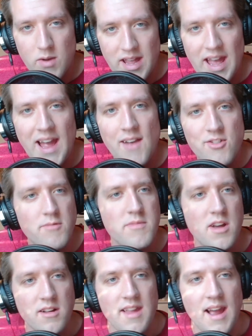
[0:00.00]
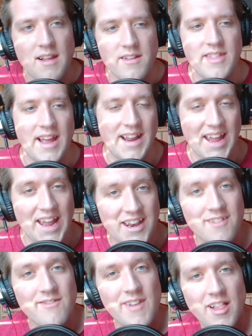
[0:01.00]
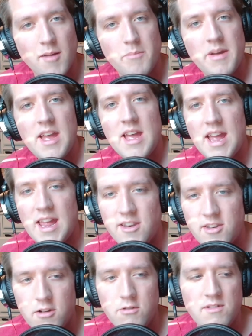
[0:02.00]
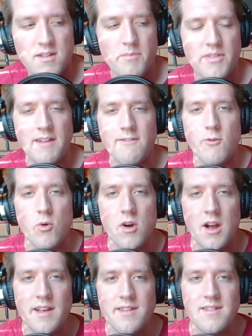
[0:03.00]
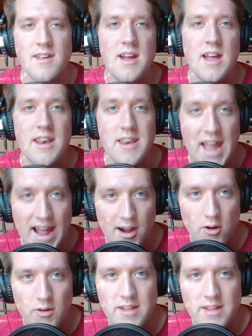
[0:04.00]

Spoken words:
We have some young talent that can develop and do something for us now.